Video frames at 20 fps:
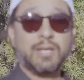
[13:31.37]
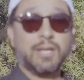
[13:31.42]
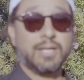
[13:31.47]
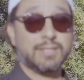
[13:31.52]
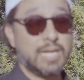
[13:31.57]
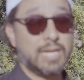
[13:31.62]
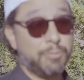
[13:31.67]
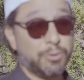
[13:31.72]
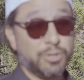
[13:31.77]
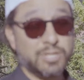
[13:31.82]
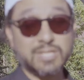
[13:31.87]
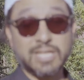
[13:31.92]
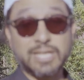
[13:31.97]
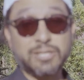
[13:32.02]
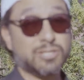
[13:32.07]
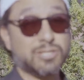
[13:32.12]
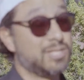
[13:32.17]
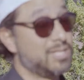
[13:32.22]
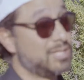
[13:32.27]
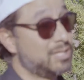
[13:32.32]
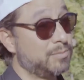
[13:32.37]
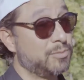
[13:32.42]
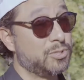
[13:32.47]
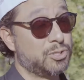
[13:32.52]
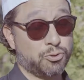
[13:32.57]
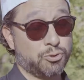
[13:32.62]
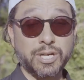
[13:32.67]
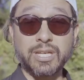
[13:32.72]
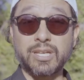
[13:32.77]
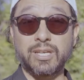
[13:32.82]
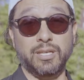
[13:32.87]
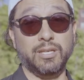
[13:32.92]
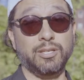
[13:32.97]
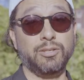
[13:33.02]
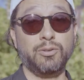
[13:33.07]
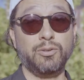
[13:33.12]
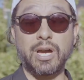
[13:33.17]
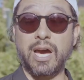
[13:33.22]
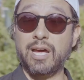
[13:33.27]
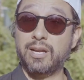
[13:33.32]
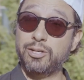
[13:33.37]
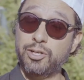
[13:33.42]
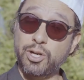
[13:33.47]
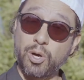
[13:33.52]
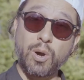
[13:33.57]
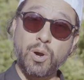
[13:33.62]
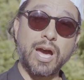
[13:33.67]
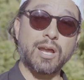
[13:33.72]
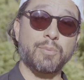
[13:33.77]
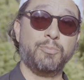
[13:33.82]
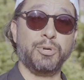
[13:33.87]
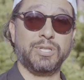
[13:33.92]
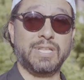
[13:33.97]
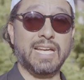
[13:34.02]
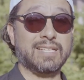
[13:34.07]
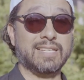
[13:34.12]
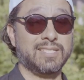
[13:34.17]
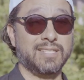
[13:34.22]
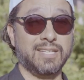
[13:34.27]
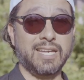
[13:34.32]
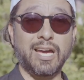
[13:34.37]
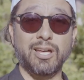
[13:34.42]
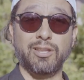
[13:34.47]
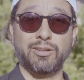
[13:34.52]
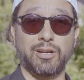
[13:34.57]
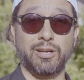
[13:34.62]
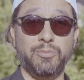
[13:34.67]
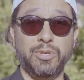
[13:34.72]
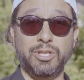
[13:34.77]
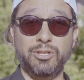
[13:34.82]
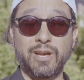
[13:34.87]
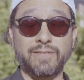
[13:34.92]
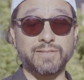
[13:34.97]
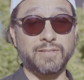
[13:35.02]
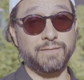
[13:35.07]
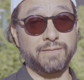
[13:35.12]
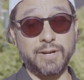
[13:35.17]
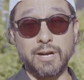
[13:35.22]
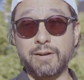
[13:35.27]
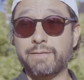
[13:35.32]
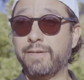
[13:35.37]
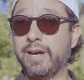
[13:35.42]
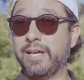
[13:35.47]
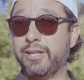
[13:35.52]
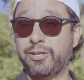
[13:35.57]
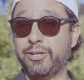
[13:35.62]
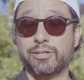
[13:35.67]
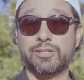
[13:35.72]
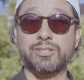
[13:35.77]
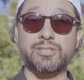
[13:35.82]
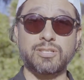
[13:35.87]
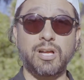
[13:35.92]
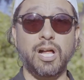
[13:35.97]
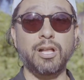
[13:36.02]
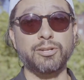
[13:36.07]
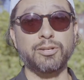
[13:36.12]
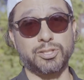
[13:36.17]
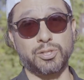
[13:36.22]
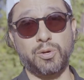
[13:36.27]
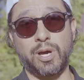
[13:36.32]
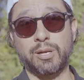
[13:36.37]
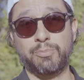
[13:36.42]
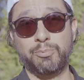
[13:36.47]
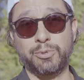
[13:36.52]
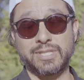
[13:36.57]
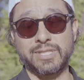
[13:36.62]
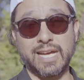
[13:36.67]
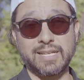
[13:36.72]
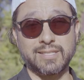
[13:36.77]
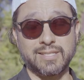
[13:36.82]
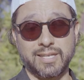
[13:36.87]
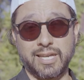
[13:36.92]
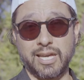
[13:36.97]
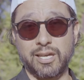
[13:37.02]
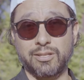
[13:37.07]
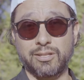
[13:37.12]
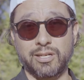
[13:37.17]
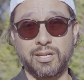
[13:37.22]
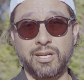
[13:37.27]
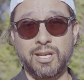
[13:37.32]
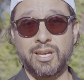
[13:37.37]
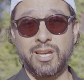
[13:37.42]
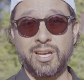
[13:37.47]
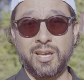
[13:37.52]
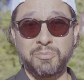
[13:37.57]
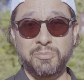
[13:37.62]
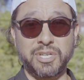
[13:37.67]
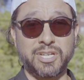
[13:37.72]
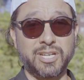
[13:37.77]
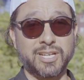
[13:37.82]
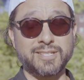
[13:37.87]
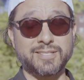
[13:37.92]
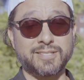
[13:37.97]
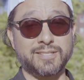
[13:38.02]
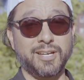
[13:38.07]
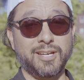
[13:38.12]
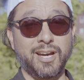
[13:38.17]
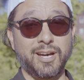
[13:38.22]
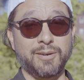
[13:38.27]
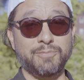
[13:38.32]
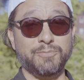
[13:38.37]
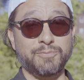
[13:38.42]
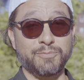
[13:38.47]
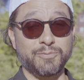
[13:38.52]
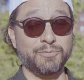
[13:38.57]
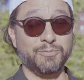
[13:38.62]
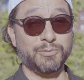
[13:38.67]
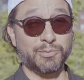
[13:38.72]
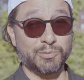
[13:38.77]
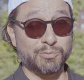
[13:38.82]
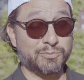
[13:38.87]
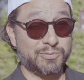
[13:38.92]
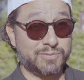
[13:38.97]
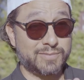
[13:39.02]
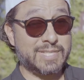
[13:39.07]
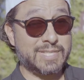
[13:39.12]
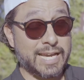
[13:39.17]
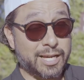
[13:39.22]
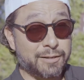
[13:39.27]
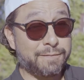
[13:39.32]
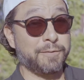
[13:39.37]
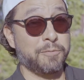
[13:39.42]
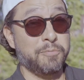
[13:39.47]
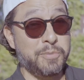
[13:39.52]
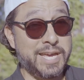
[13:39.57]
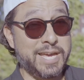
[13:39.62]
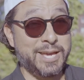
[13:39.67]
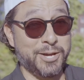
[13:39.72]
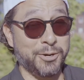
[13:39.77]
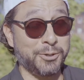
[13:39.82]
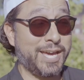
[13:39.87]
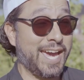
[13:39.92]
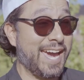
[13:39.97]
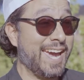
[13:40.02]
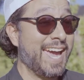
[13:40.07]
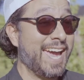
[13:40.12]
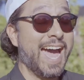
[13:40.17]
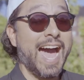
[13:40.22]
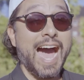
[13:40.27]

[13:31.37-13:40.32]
A tapered insulation system is tricky. You got to know how to put that together. I mean, you have to verify that your installers know how to put that together, because take it from me, okay?